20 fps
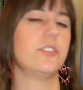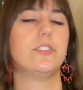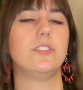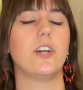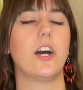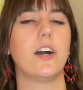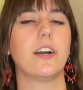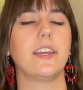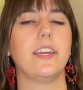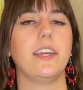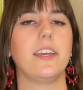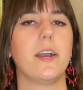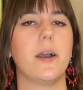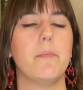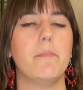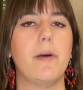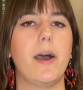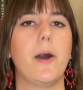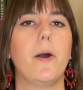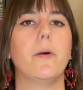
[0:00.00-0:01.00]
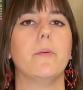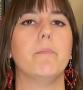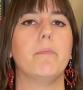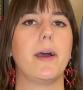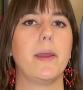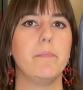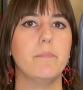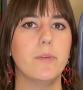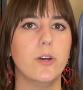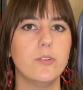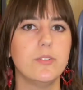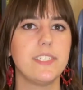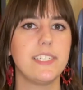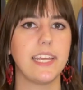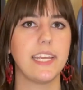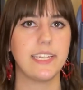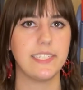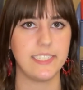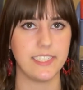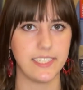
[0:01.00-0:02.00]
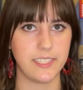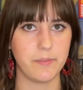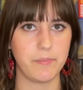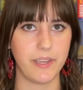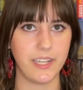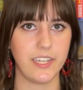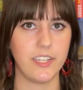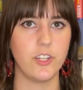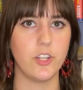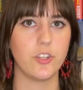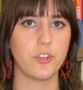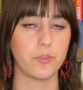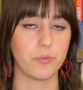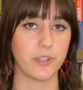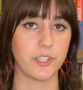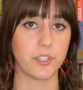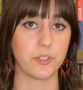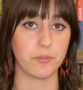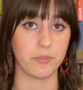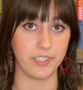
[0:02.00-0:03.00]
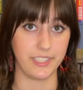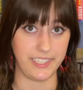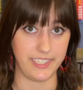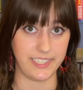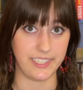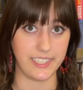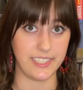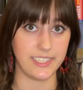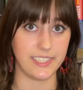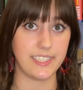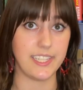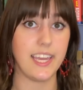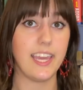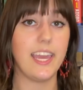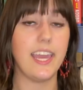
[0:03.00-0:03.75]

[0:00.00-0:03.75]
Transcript: talking about my most anticipated thriller releases.